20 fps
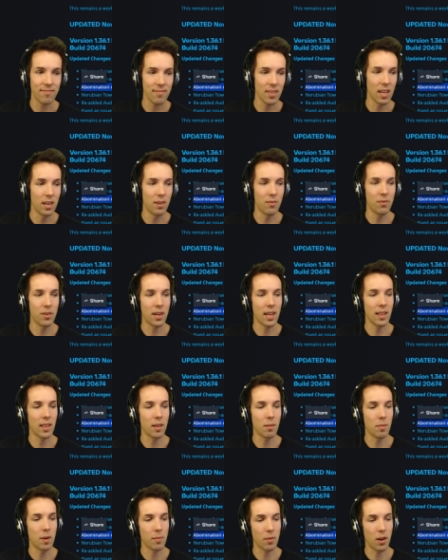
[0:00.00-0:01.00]
And if you get
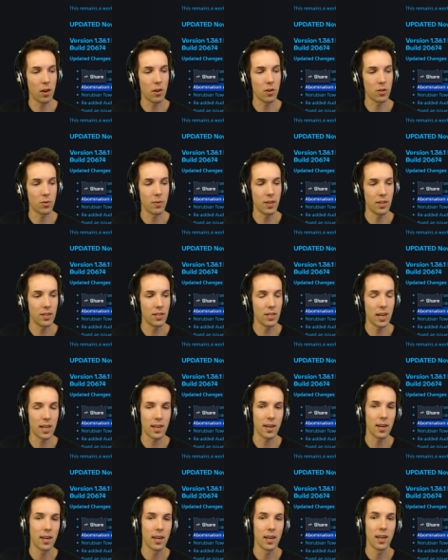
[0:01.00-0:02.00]
them up close with each
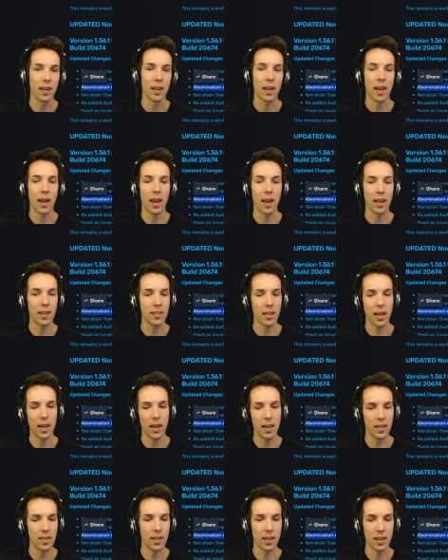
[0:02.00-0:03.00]
other, it's
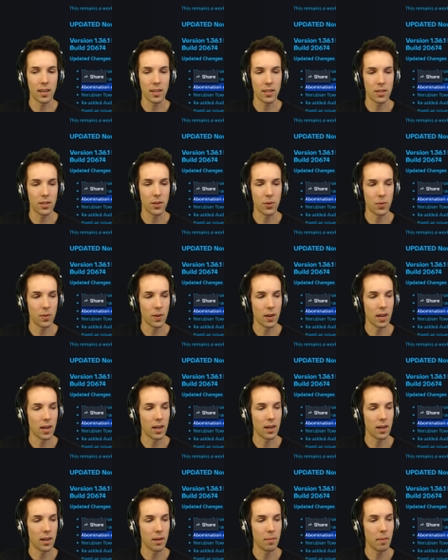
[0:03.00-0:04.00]
easier to
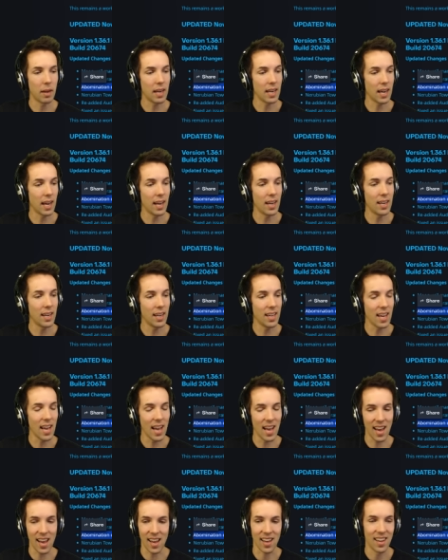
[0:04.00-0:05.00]
uh, make it 80.
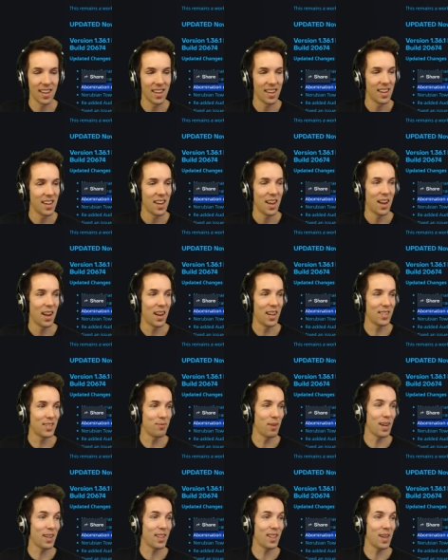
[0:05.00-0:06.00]
Yeah, Let's
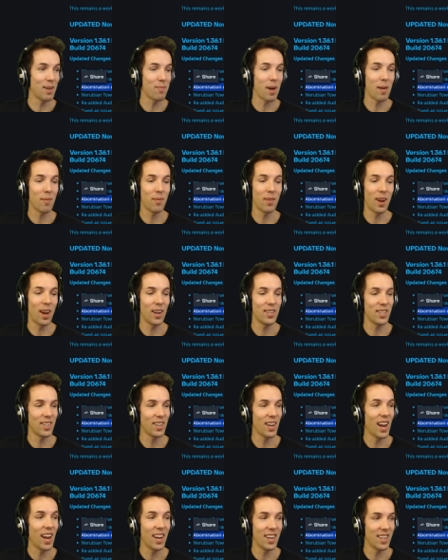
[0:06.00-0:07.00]
make the
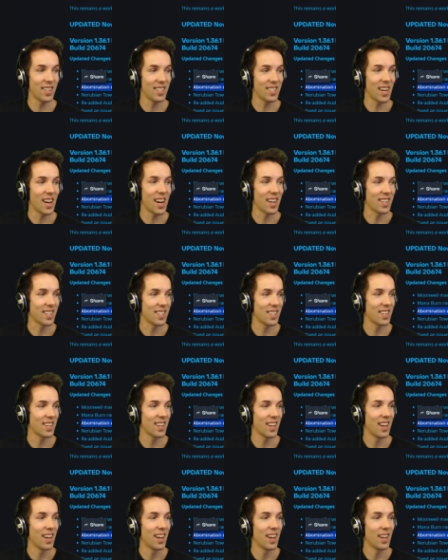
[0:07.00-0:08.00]
abomination 80 size.
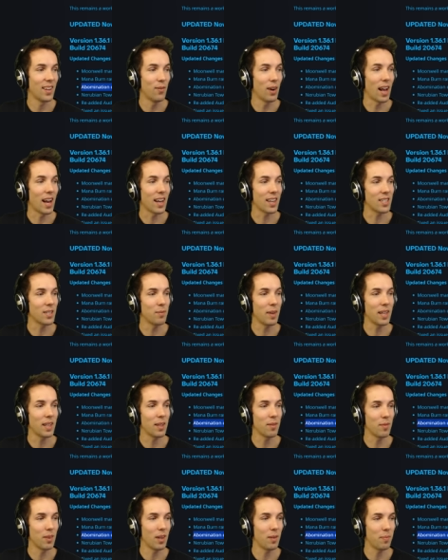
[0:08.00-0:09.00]
It would actually make
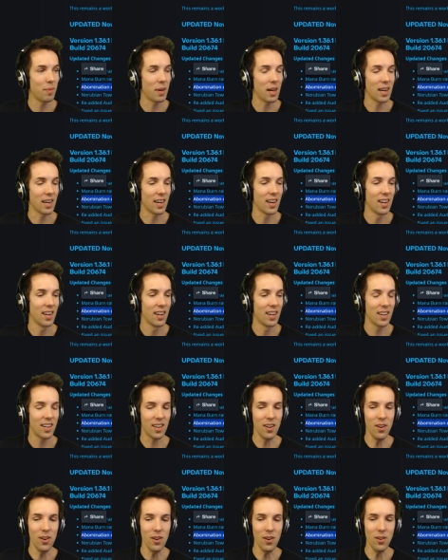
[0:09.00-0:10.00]
them a lot better.
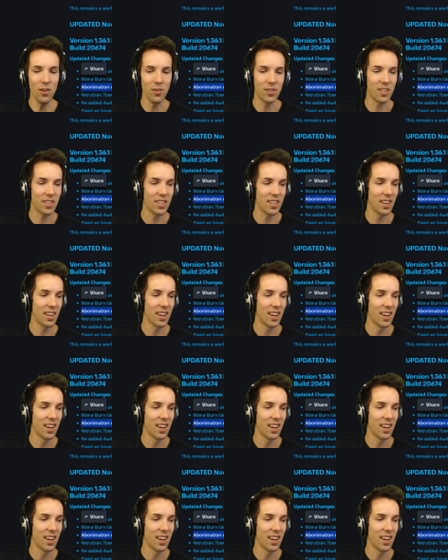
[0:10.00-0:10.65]
Huge!